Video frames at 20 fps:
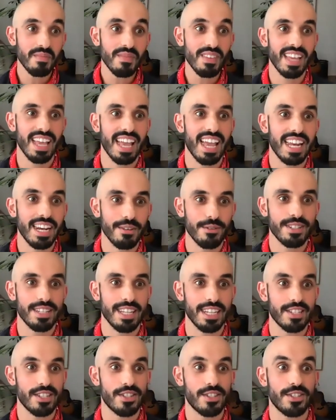And it was
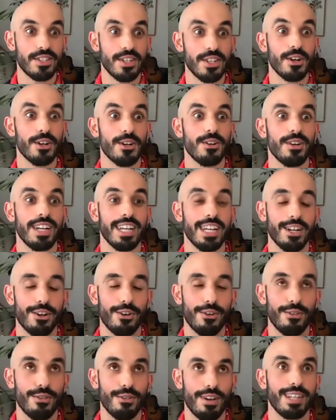like so
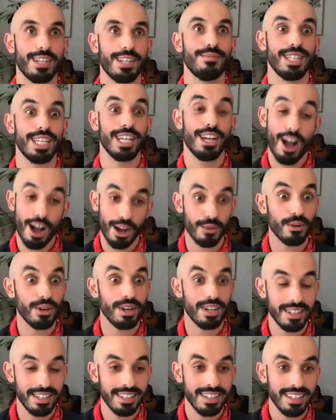incredibly
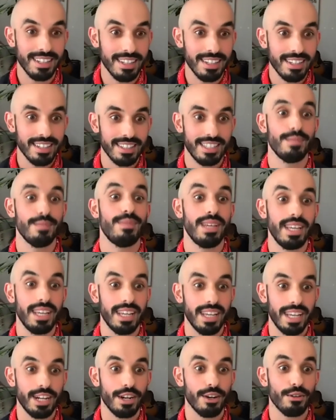awkward to
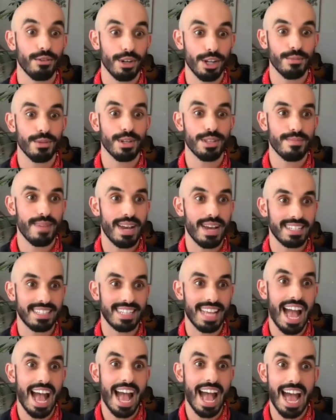be in a room with my
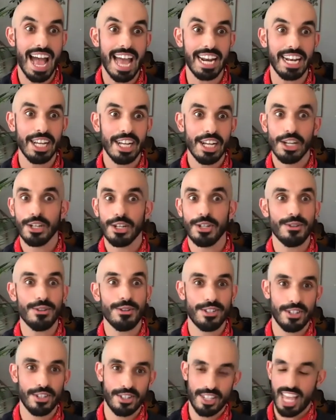dad, who
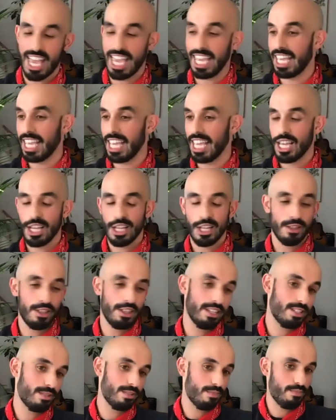is just like
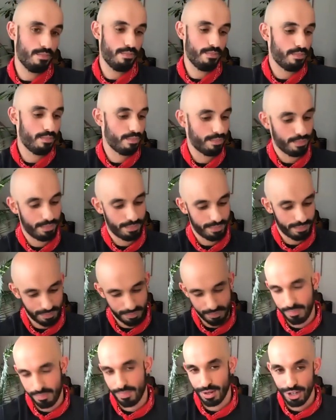this
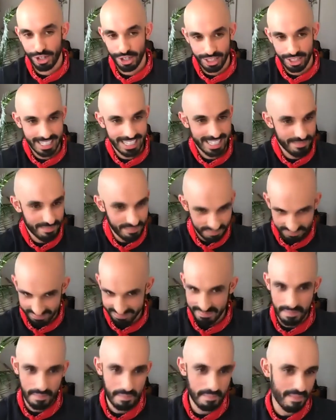burly
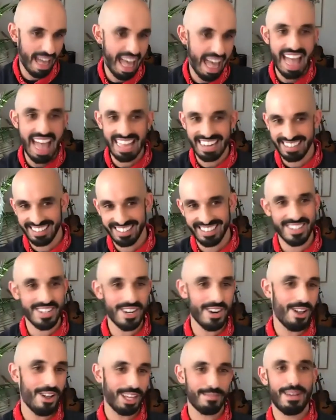man, you
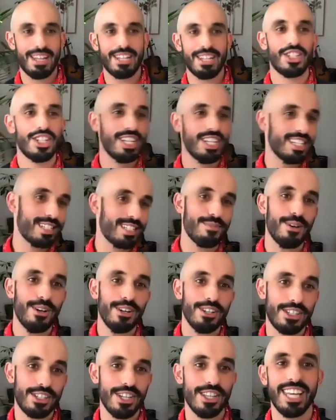know, like
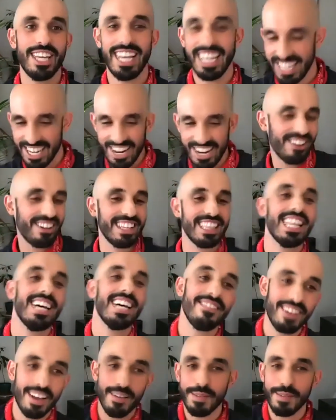machismo to the, you know,
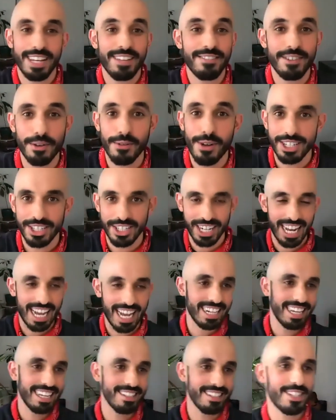love. I mean, if you're watching,
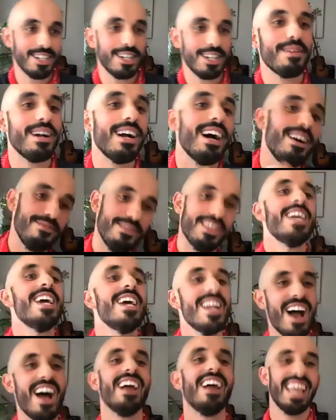hi dad, sorry, but
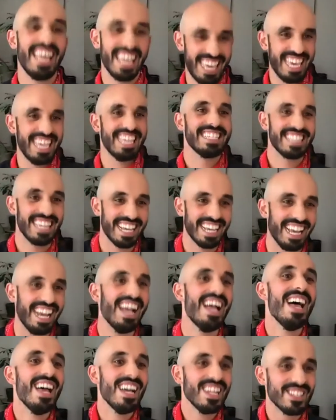you know, like he's like
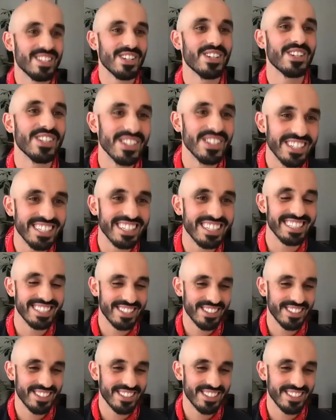a total,